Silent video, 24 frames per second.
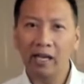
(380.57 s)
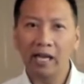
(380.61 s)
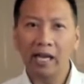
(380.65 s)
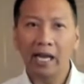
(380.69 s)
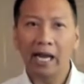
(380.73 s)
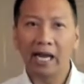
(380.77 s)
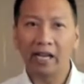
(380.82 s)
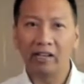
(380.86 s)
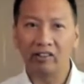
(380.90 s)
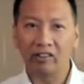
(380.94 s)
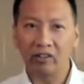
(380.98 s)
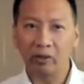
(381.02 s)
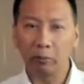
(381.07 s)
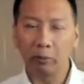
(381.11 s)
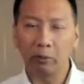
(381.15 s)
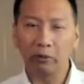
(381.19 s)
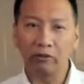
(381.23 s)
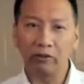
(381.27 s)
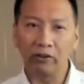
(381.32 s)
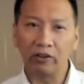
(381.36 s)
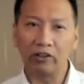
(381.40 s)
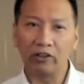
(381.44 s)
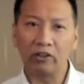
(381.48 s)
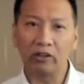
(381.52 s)
and
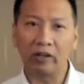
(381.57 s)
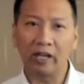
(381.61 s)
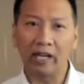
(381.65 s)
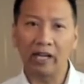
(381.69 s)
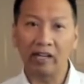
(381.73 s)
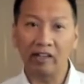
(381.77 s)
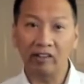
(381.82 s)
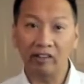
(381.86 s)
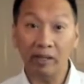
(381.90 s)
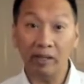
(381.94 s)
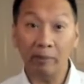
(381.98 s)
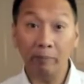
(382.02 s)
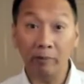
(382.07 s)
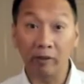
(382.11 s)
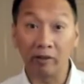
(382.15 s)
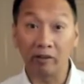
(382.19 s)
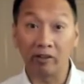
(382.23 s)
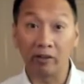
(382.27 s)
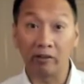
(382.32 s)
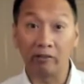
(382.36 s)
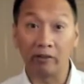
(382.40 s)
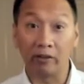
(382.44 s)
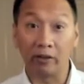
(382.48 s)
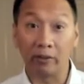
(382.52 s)
superficial acceptance
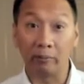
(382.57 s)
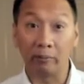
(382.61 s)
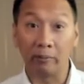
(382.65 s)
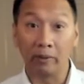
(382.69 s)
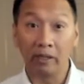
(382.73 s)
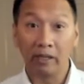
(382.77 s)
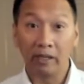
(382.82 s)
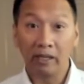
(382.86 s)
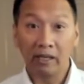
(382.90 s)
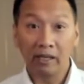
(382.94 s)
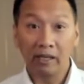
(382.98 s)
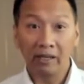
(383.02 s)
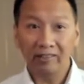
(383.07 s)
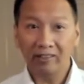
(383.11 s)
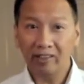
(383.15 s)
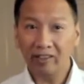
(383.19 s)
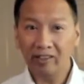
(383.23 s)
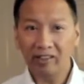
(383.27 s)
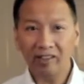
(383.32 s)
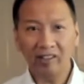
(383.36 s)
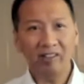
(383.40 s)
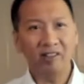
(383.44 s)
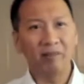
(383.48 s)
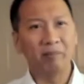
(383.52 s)
of him just
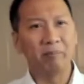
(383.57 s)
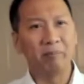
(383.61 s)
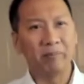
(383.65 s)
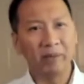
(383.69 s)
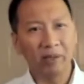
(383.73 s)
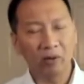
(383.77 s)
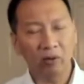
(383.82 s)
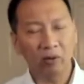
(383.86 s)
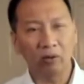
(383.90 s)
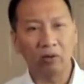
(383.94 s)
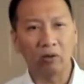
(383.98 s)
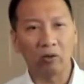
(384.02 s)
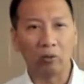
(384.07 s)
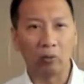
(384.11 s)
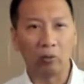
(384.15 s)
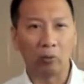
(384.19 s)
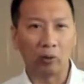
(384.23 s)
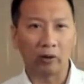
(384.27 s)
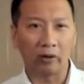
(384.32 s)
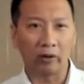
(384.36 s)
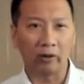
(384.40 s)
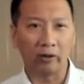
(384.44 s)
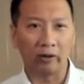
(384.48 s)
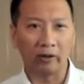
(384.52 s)
as a miracle
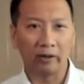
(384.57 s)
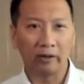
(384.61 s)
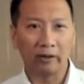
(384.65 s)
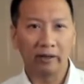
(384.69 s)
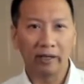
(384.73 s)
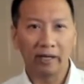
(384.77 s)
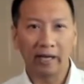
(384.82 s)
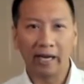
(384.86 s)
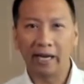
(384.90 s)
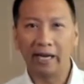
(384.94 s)
worker and